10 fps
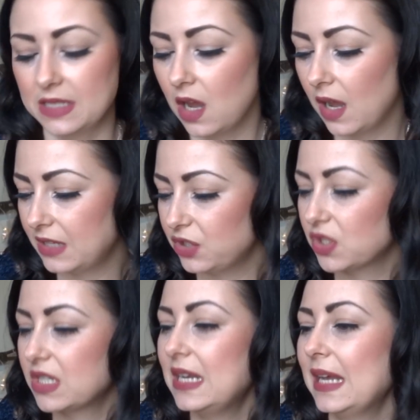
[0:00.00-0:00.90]
It's
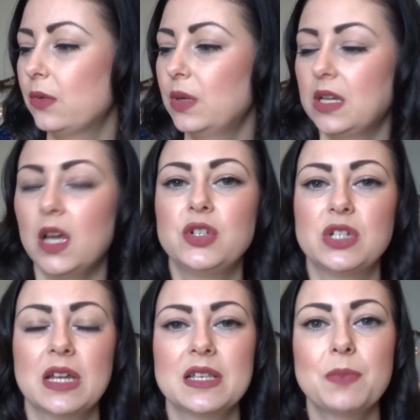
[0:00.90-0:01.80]
just a liquid
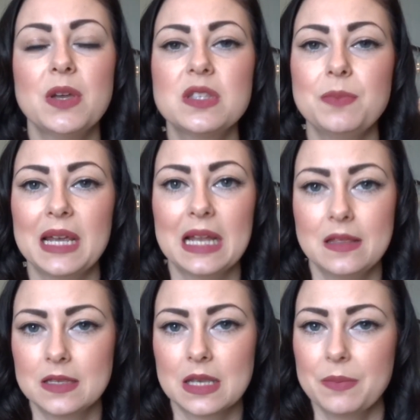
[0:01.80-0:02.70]
lotion that's supposed to be a
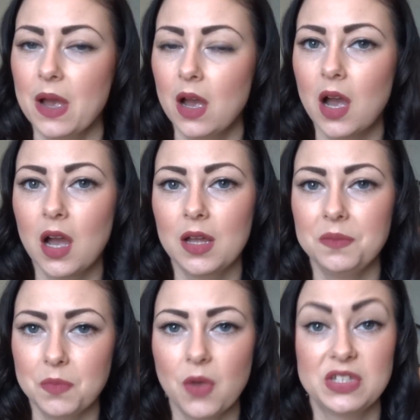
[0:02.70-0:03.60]
cleanser, but
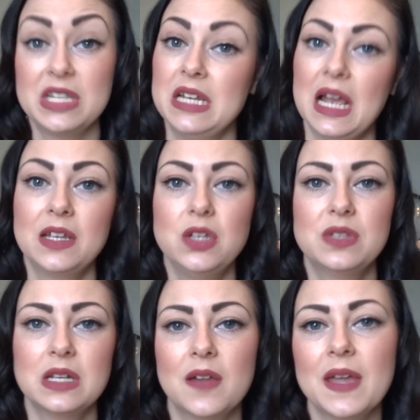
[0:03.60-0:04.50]
obviously you can
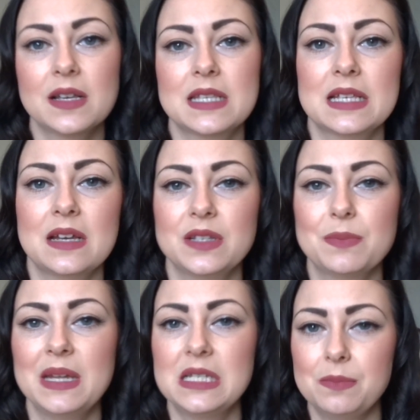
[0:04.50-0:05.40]
use it like that because that's how it's
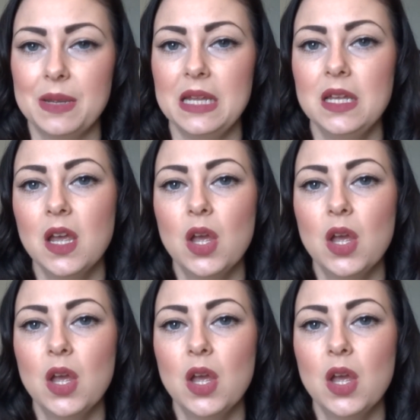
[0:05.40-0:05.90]
made to be.